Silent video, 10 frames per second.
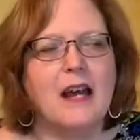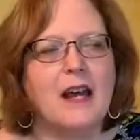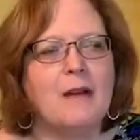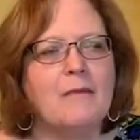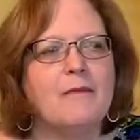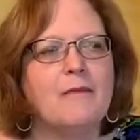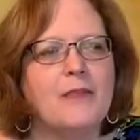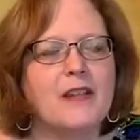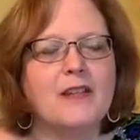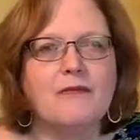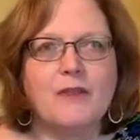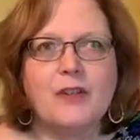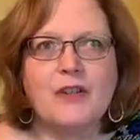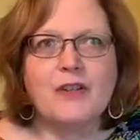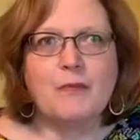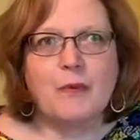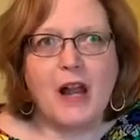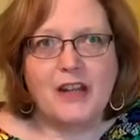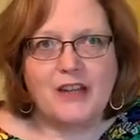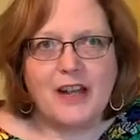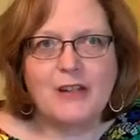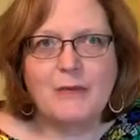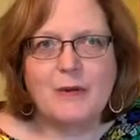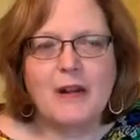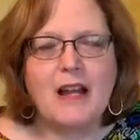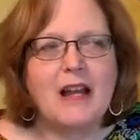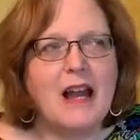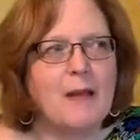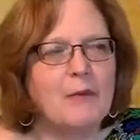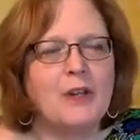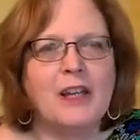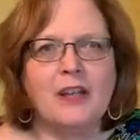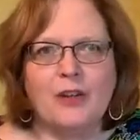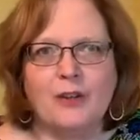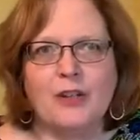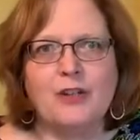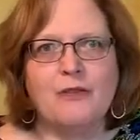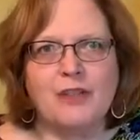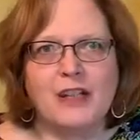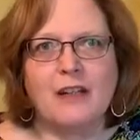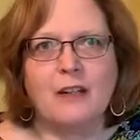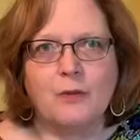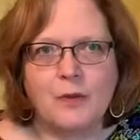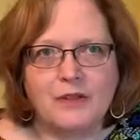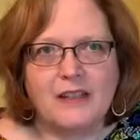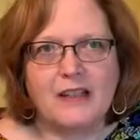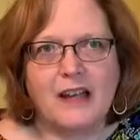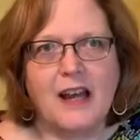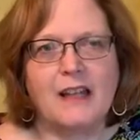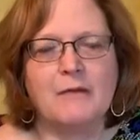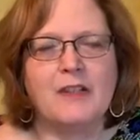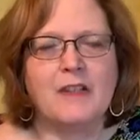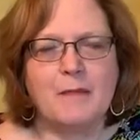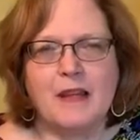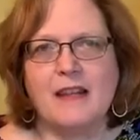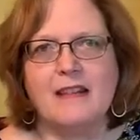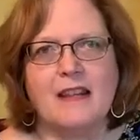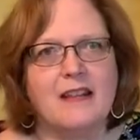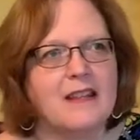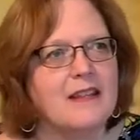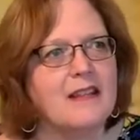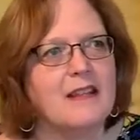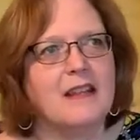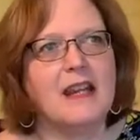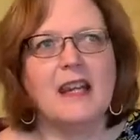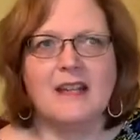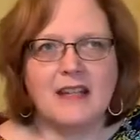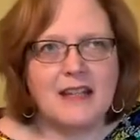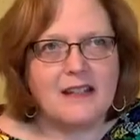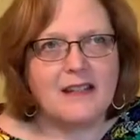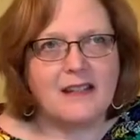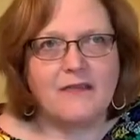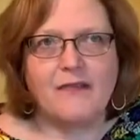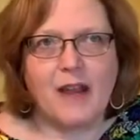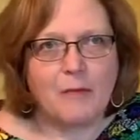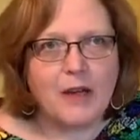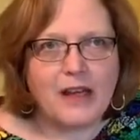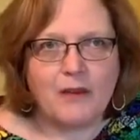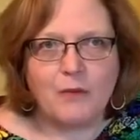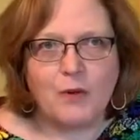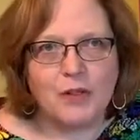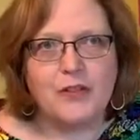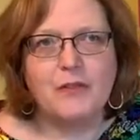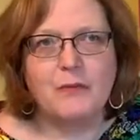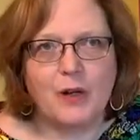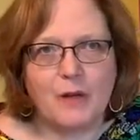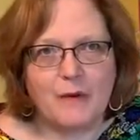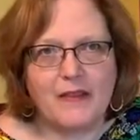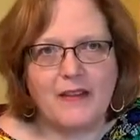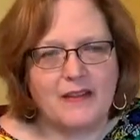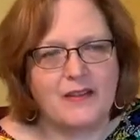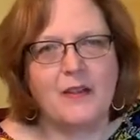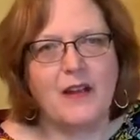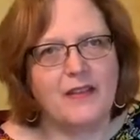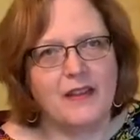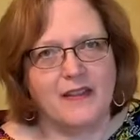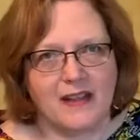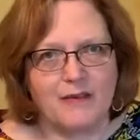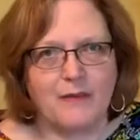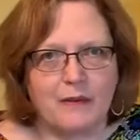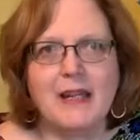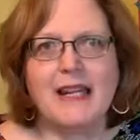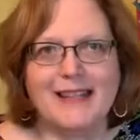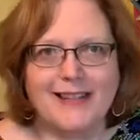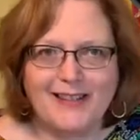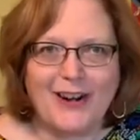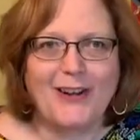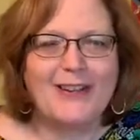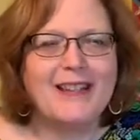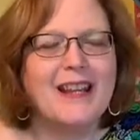Um, for this first project, where I'm going to encourage you to get a quilting cotton, just because it, it's the easiest fabric in the world to work with, and so I think that's where we need to start.